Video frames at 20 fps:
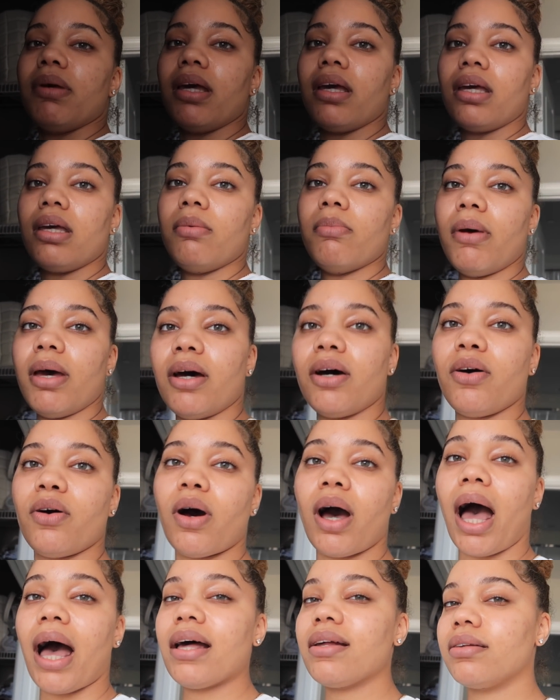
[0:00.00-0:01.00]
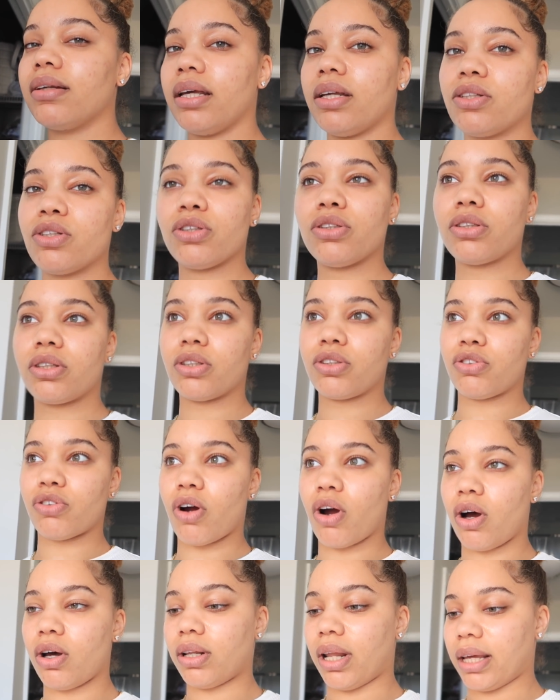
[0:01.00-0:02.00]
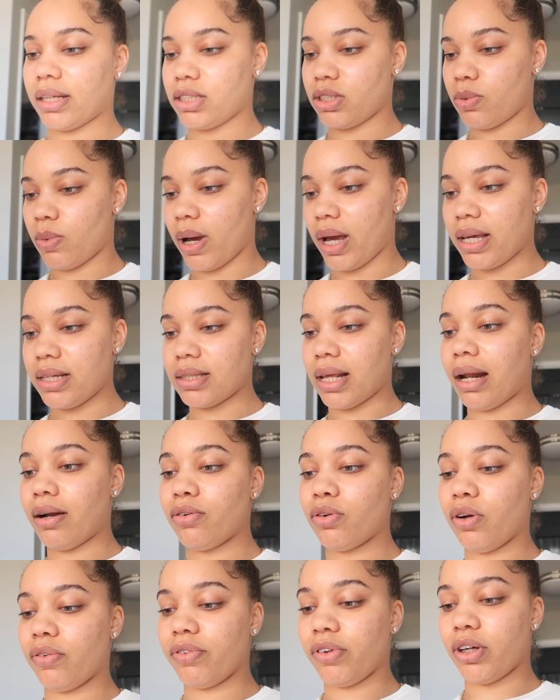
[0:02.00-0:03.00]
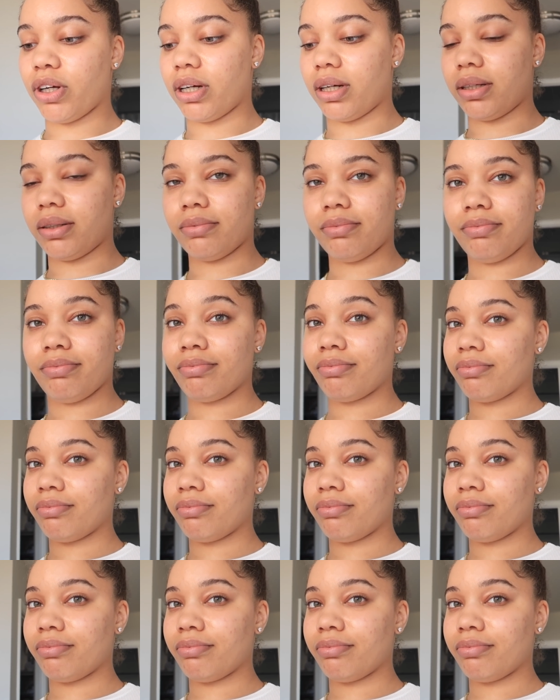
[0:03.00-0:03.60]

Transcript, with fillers: me an email i entered the draw like twice i don't know if you're a